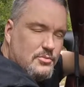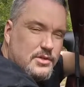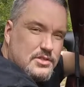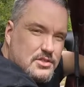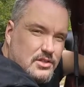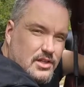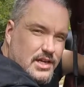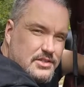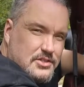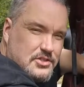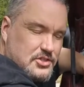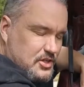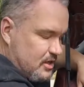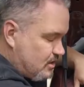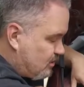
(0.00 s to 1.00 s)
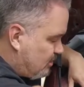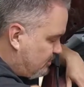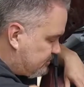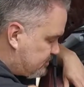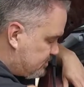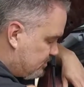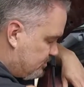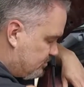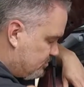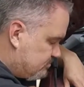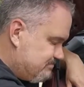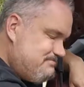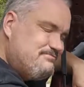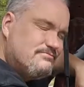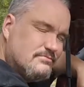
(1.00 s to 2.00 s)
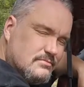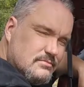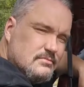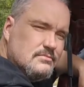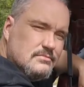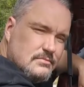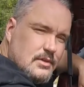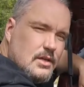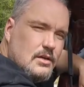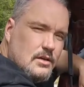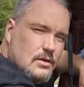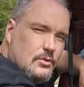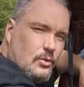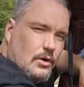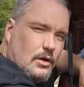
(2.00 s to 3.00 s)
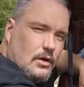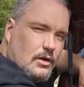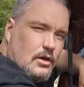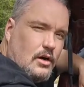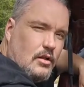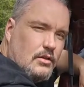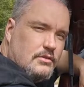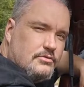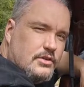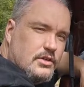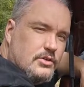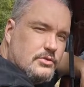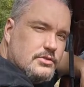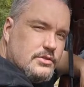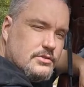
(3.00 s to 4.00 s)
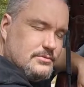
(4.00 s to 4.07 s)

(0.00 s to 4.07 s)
It still hasn't shut off, so we're going to call it, folks.